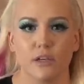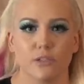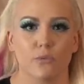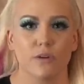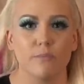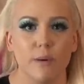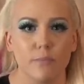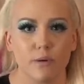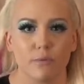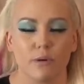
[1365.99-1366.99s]
So
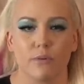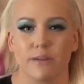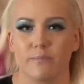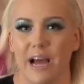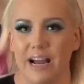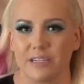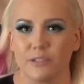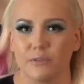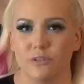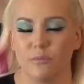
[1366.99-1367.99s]
remember, we're going back
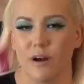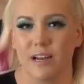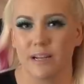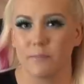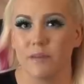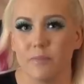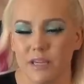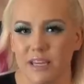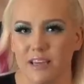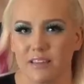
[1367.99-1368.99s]
to demonic
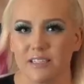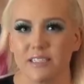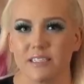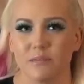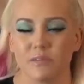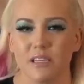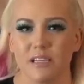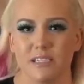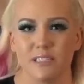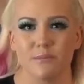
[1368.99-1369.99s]
mimicking. This is something
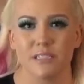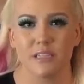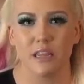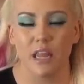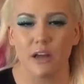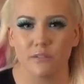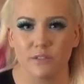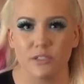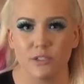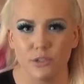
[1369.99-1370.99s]
that demons love
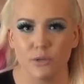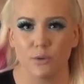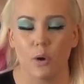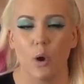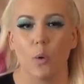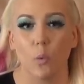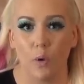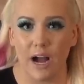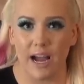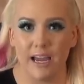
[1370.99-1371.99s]
to do.
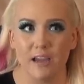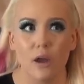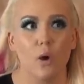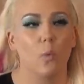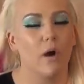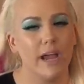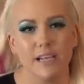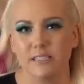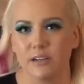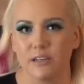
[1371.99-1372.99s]
Why? Why
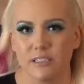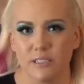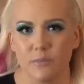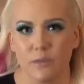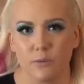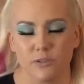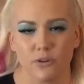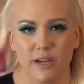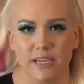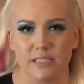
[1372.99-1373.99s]
is there a demon
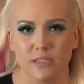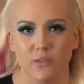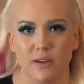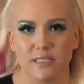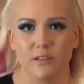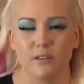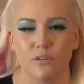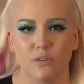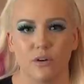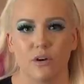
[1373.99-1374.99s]
portraying itself as a
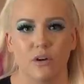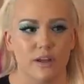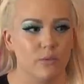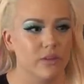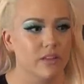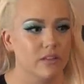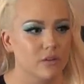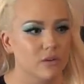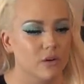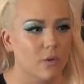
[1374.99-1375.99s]
little girl, and when the
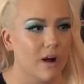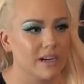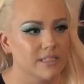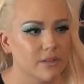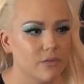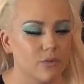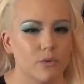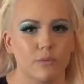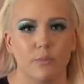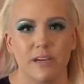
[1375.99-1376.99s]
little girl walks in the
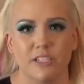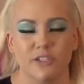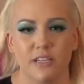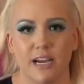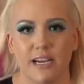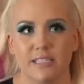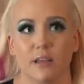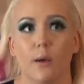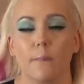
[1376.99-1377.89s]
room, the patient dies?